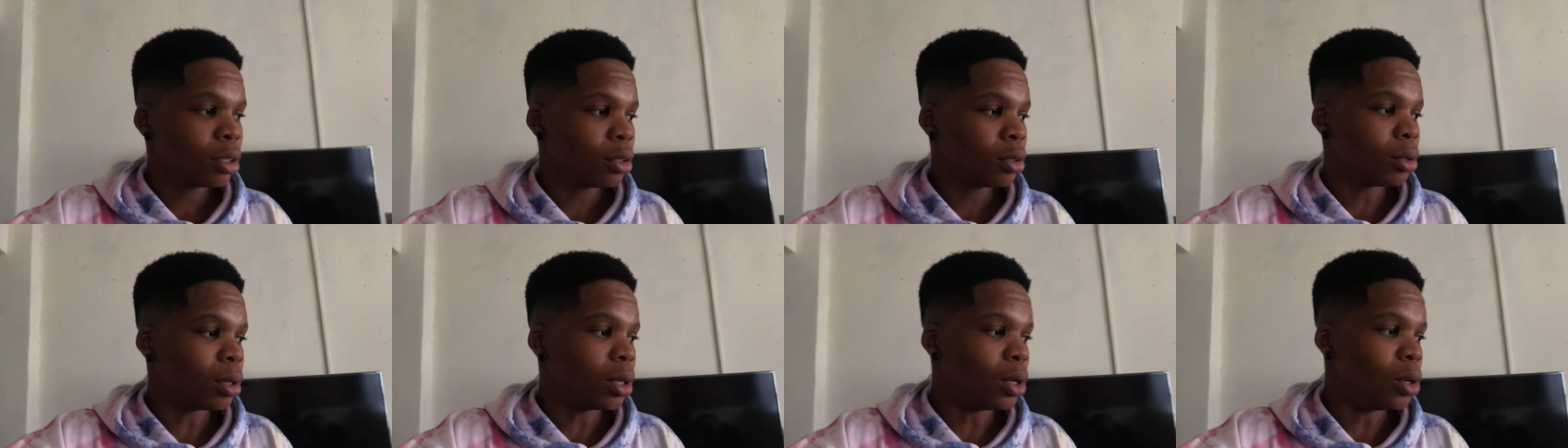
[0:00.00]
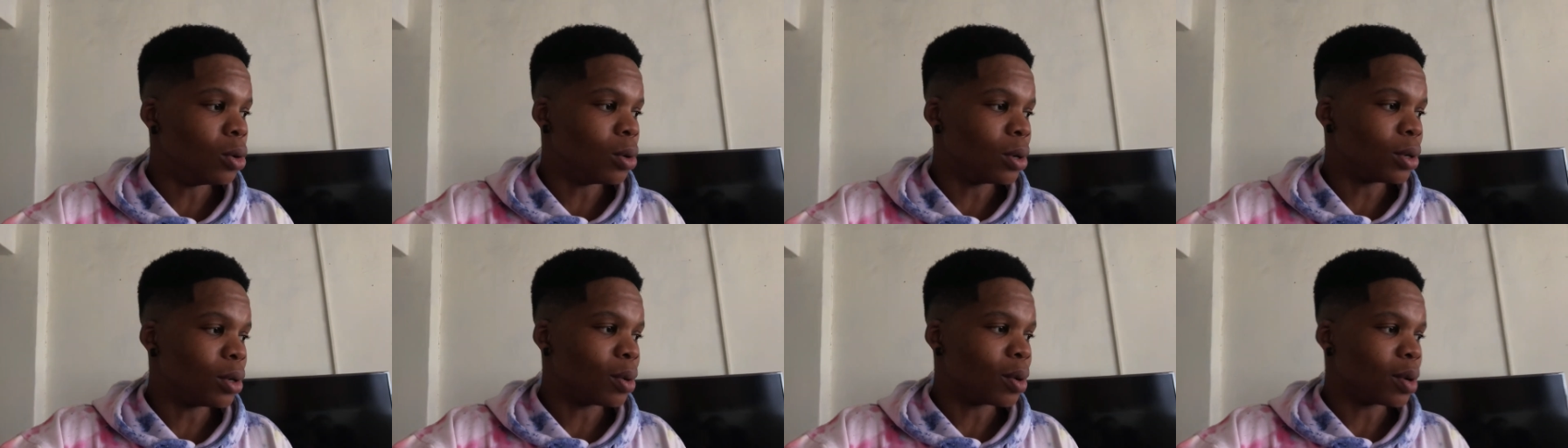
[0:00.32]
On the
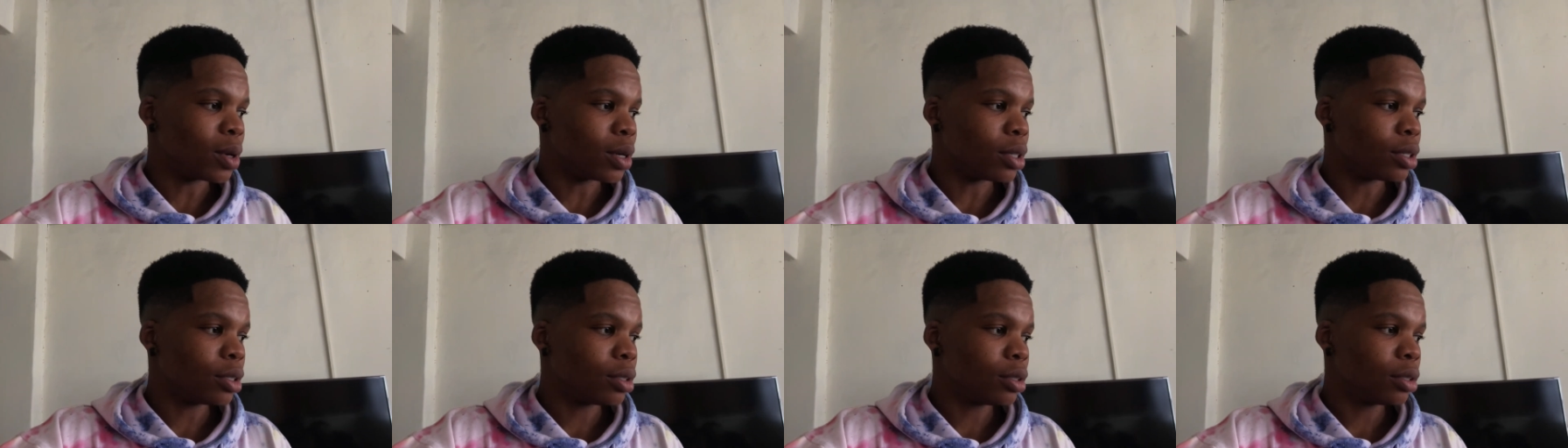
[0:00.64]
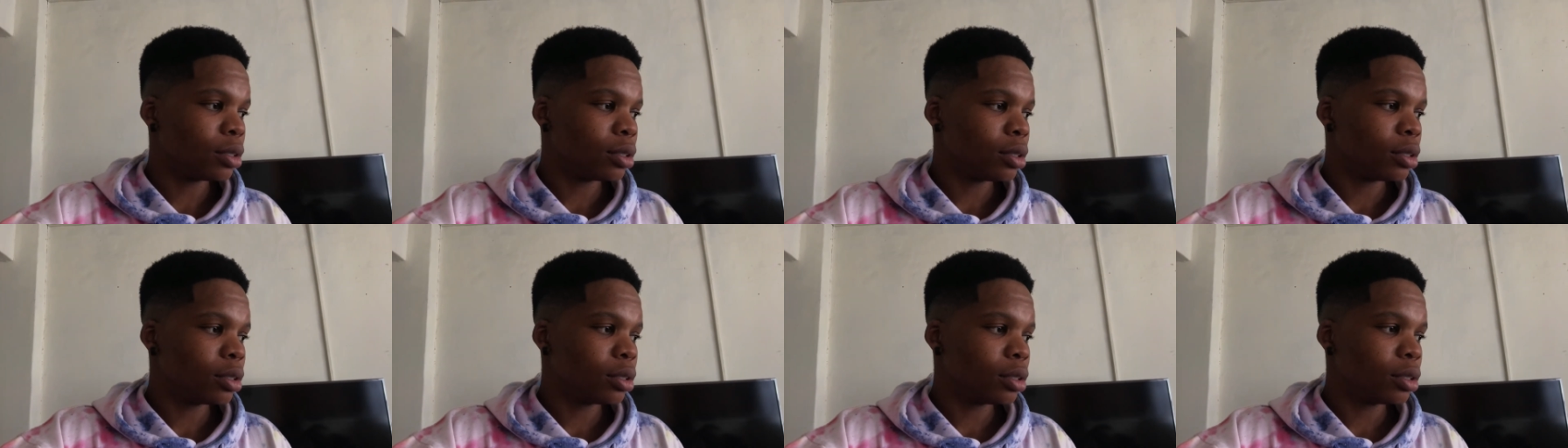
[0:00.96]
one time.
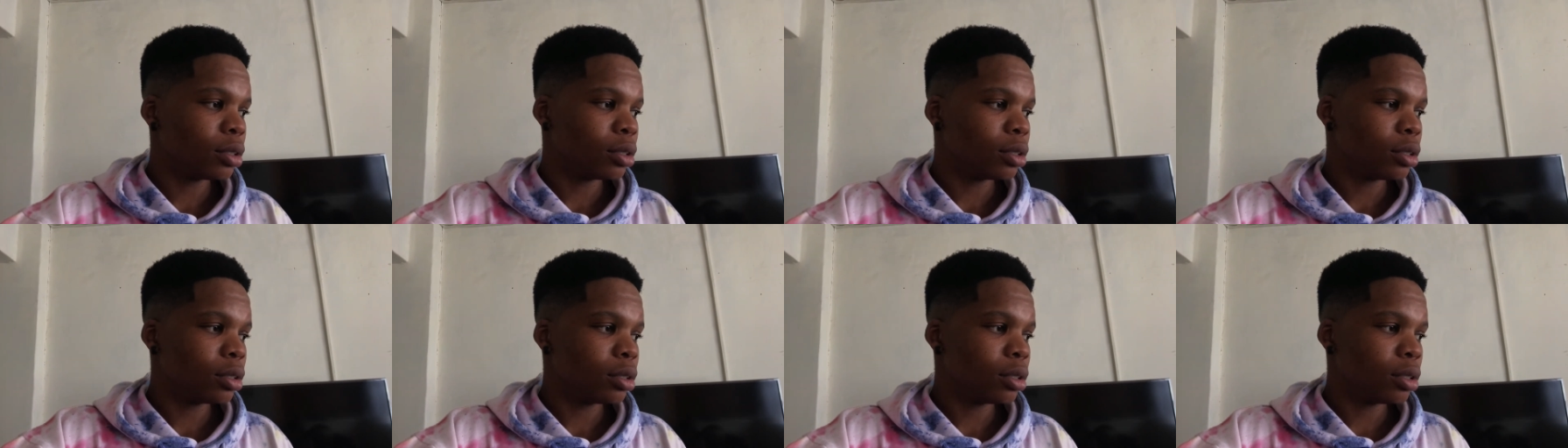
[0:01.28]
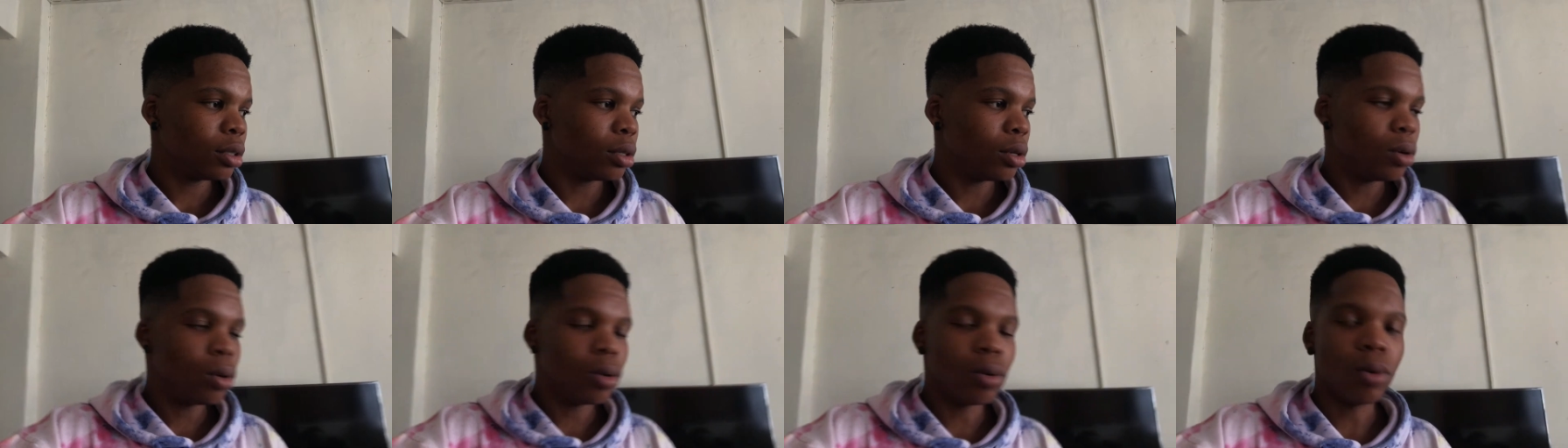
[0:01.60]

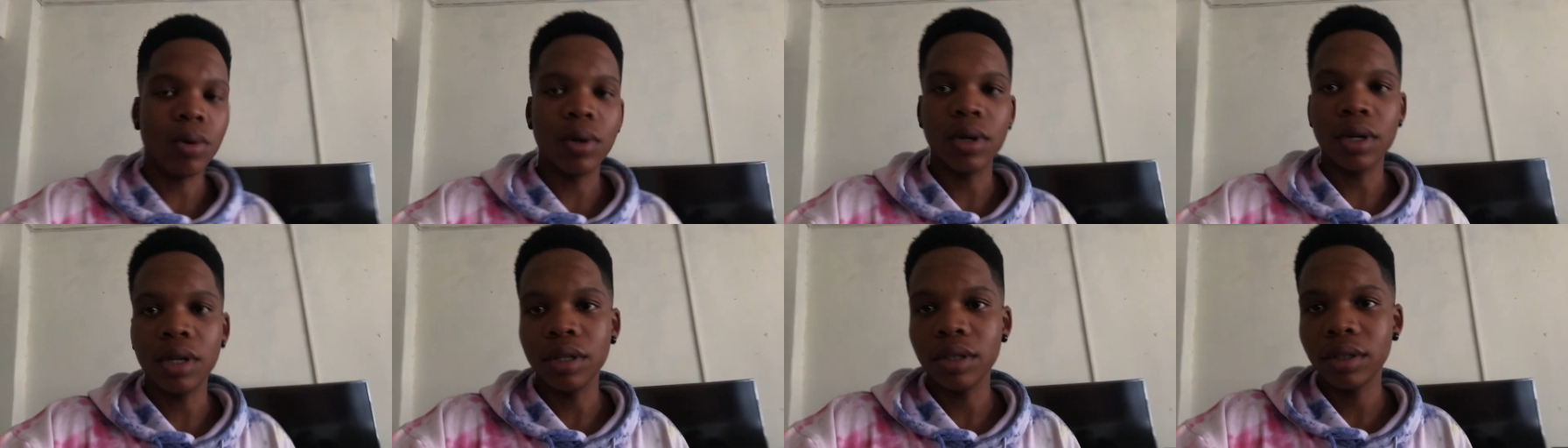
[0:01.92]
On the way.